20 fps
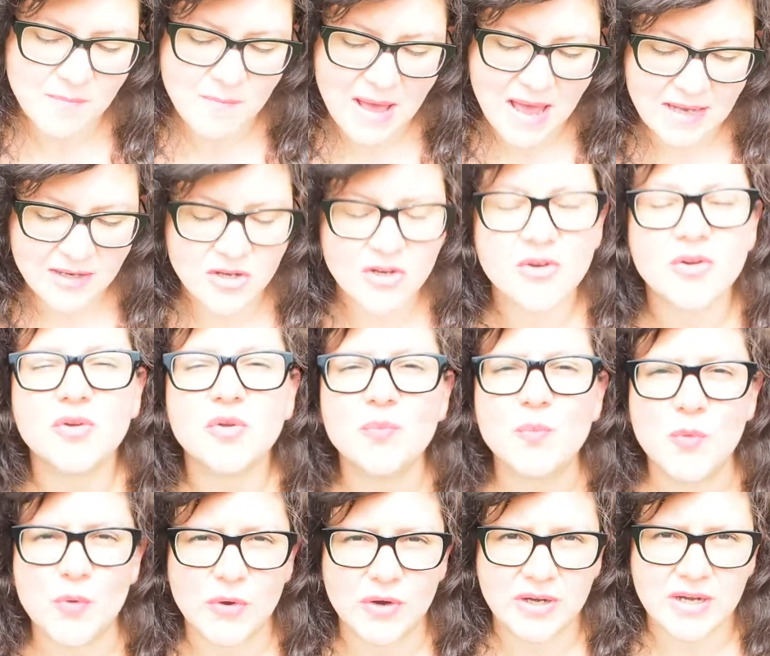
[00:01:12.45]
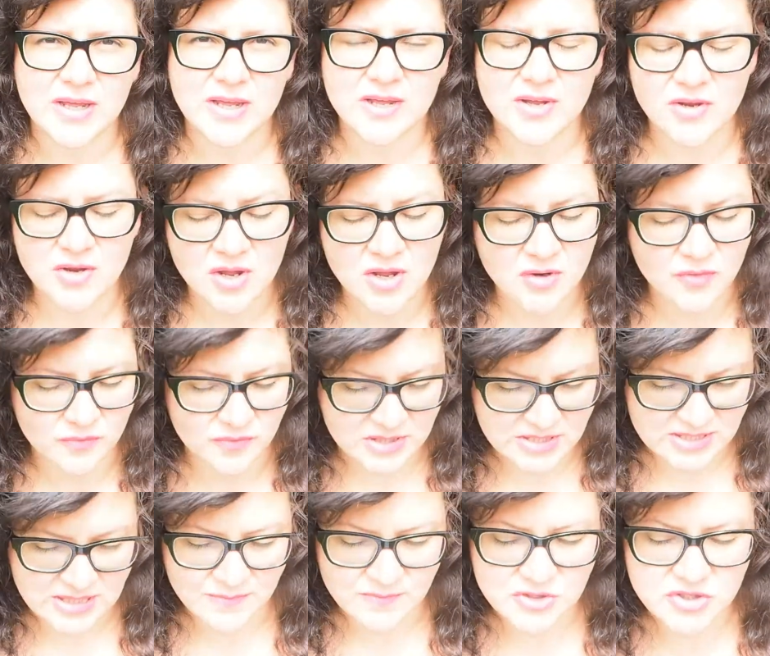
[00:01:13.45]
bad luck, mourning,
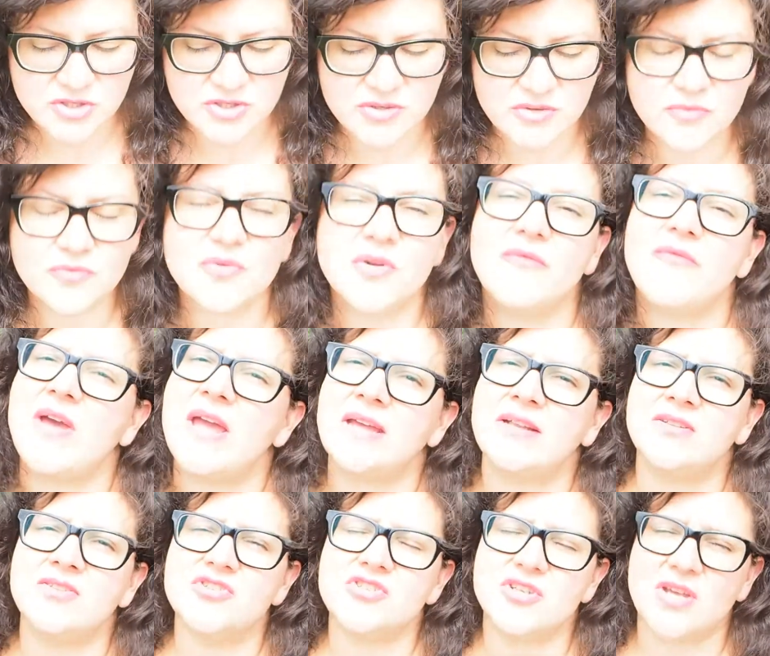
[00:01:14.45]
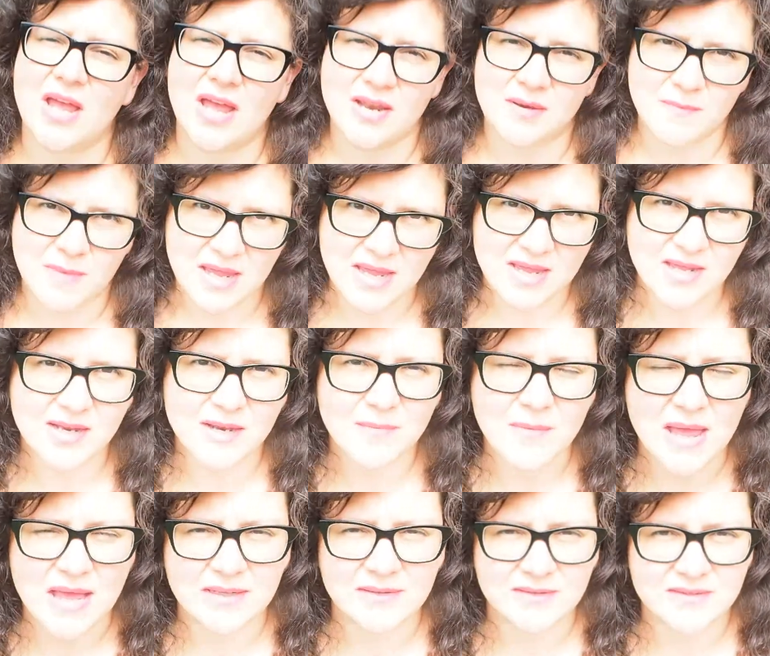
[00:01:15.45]
redemption, revenge, and making
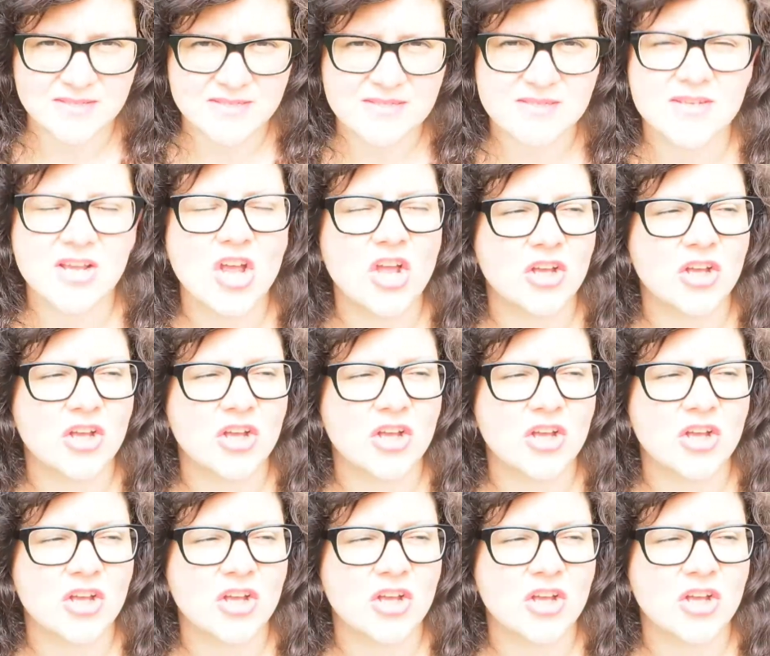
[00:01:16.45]
amends.